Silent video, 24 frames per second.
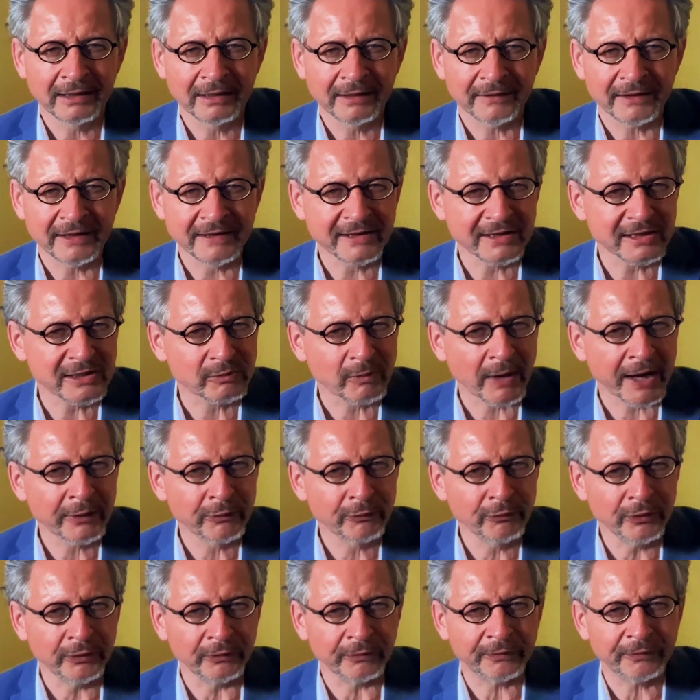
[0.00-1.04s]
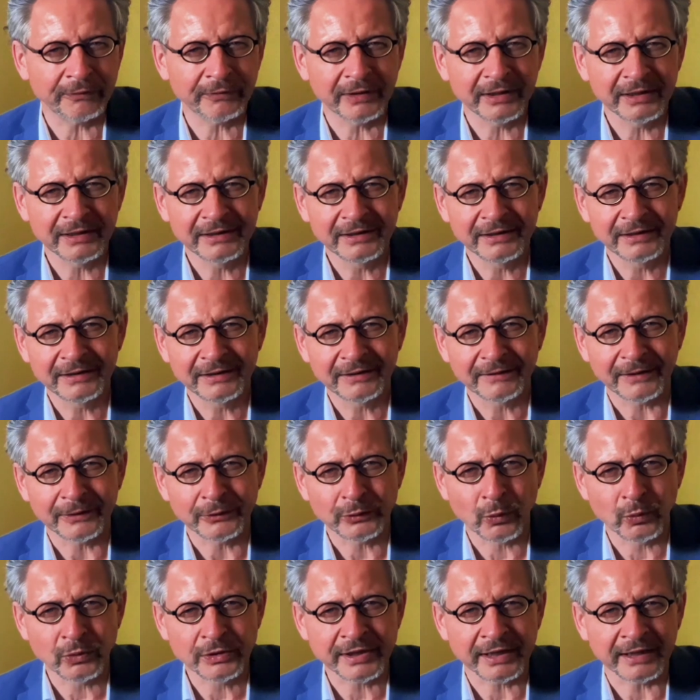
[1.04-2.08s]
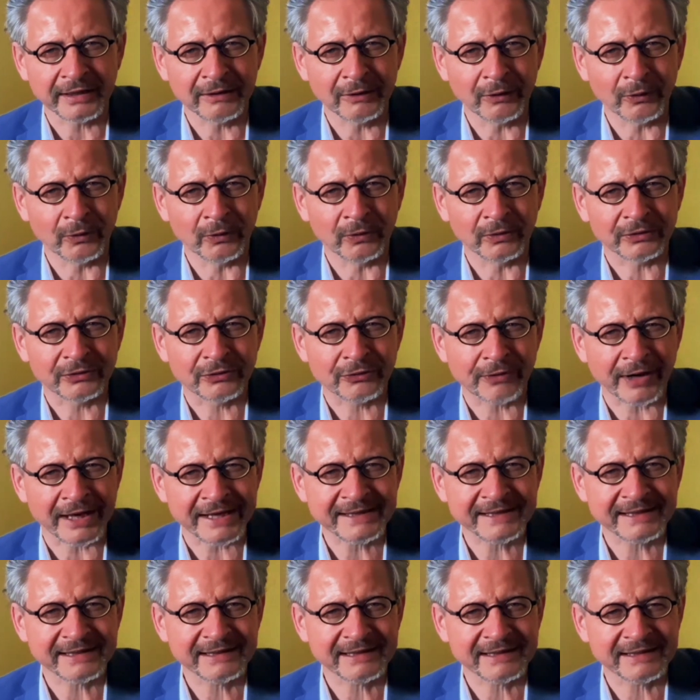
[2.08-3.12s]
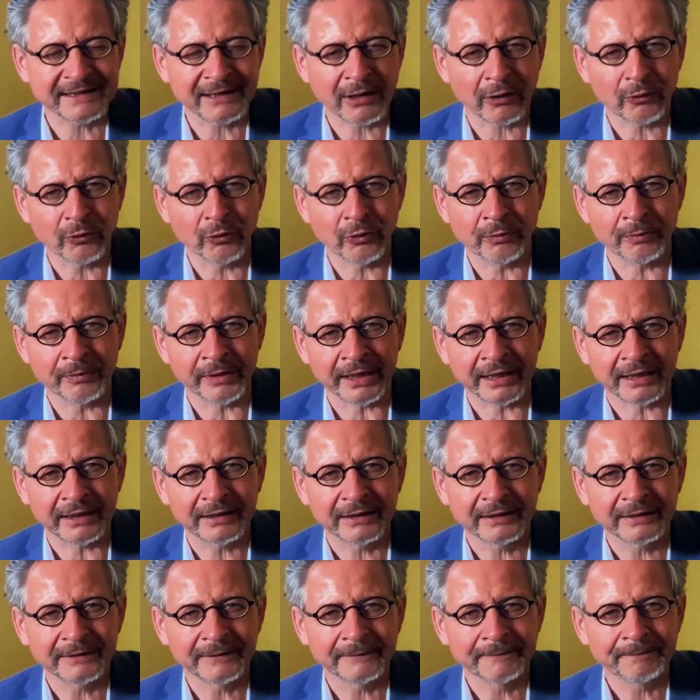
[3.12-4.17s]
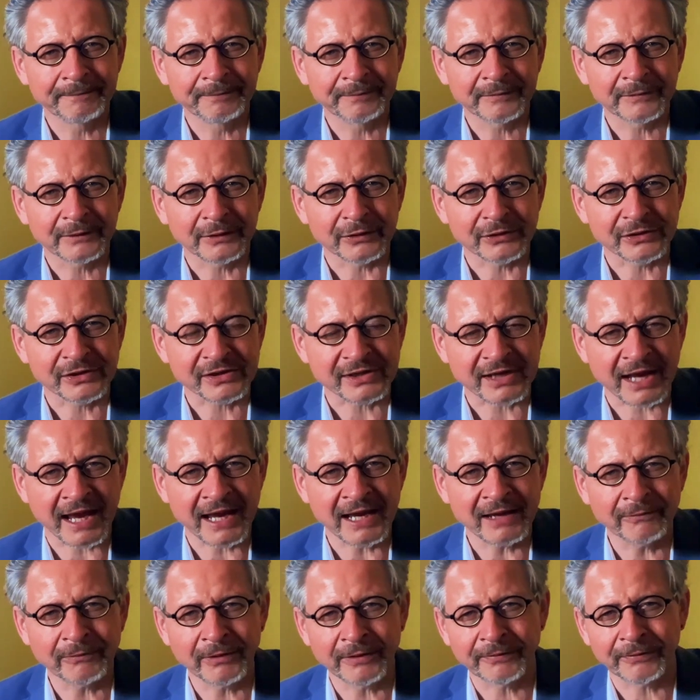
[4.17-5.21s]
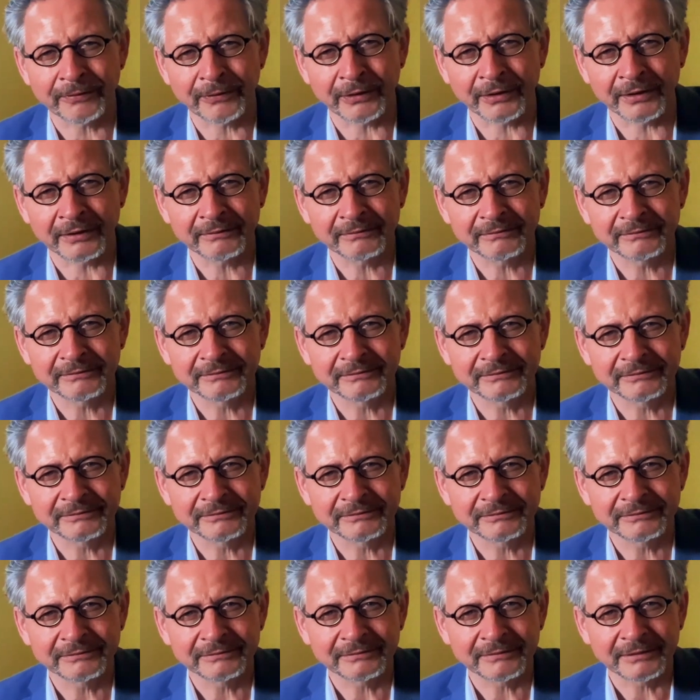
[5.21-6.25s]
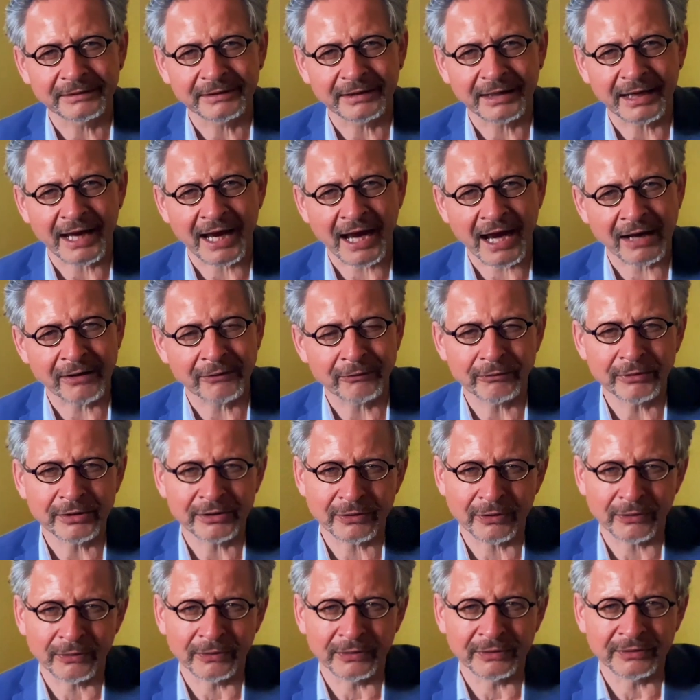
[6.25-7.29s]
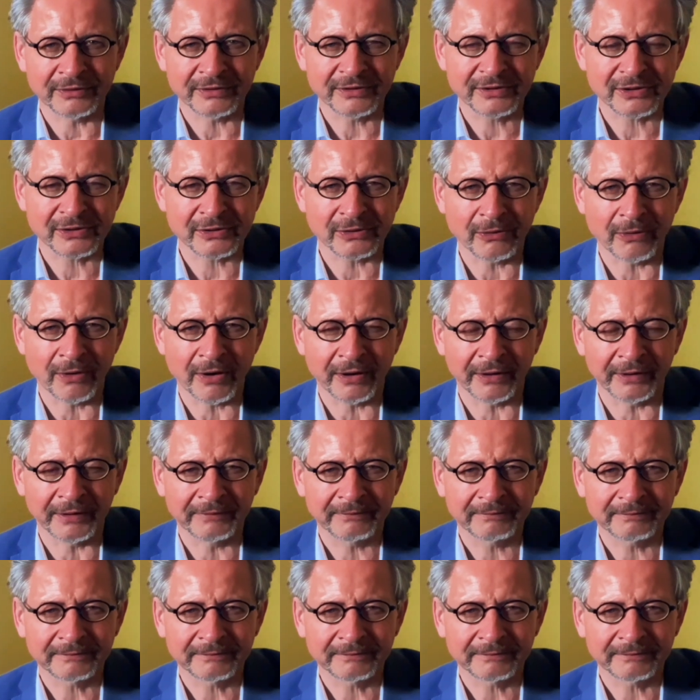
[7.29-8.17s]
This is why Ruth, the daughter-in-law, trusts Naomi to stay with her and returns to her.